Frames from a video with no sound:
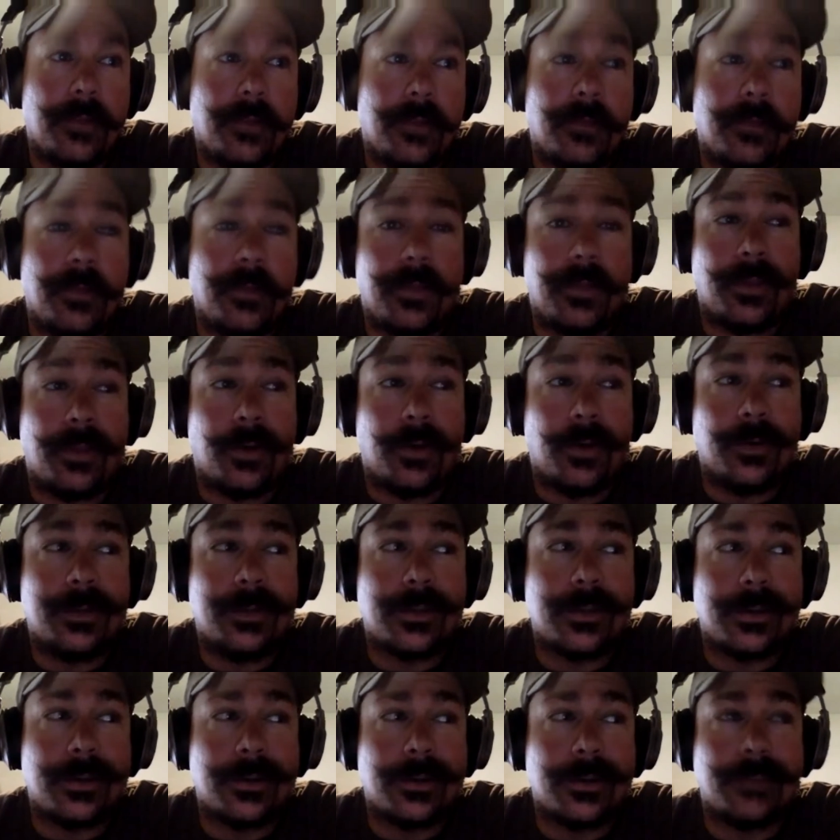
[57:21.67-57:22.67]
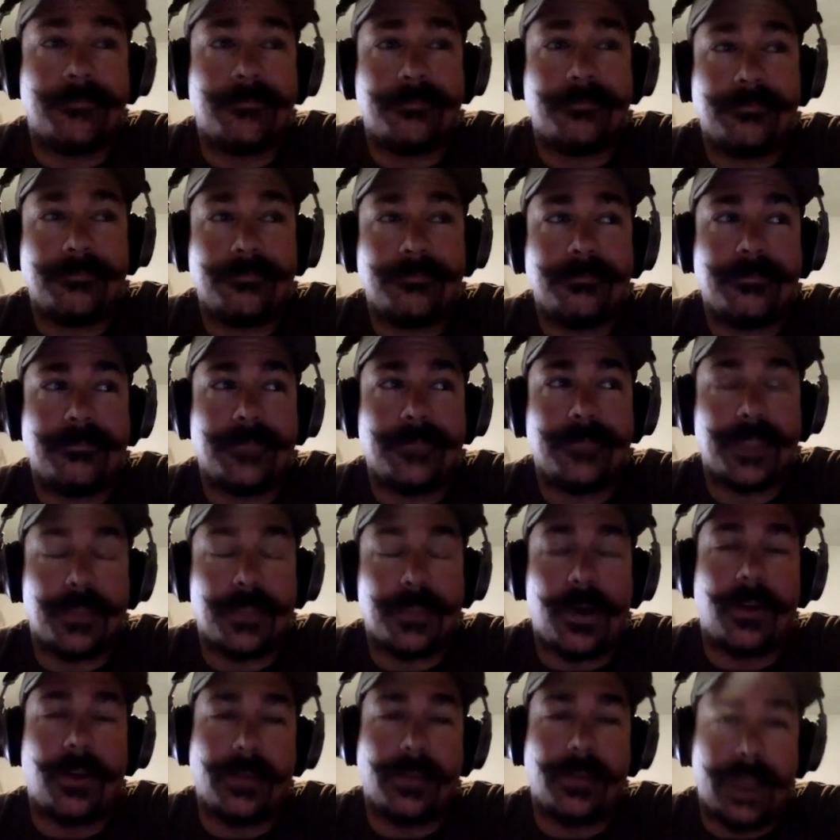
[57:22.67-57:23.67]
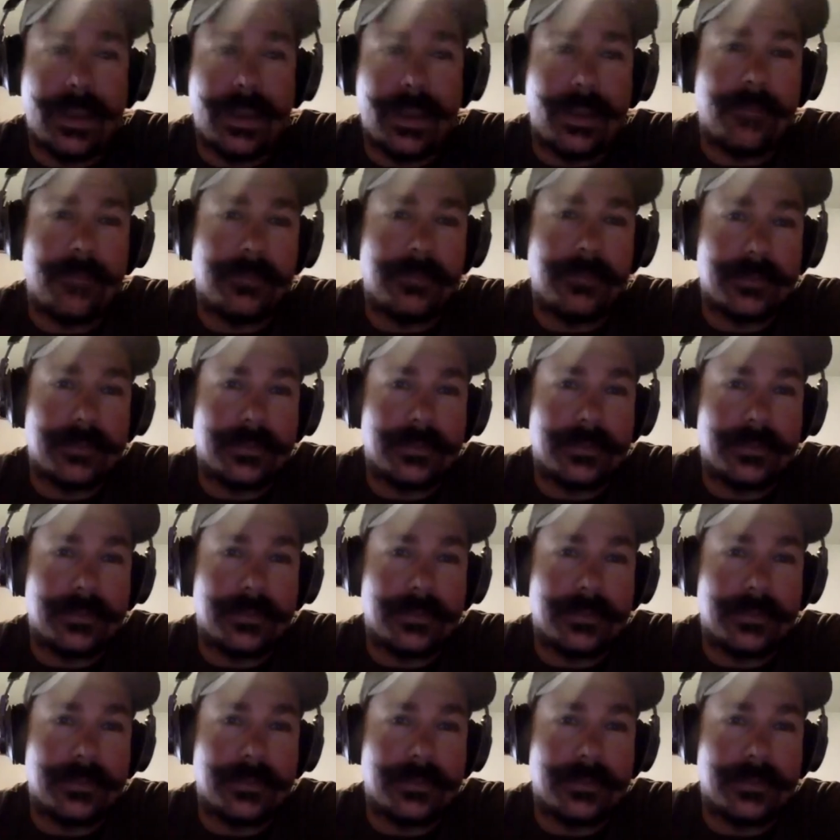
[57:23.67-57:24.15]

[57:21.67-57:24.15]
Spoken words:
those are small knives.